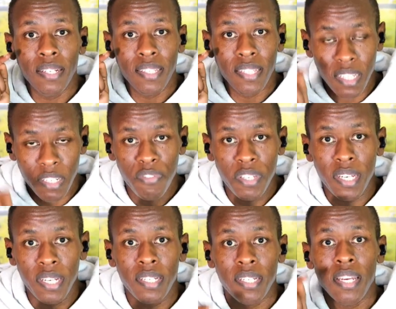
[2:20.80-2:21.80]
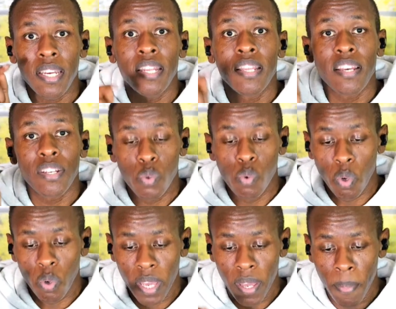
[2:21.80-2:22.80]
certificate in their
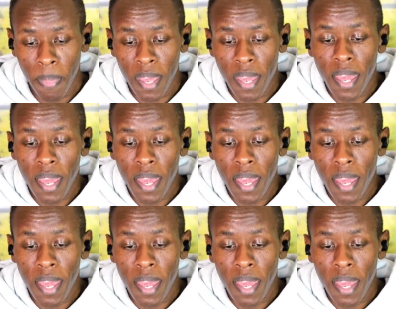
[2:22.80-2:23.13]
school, okay?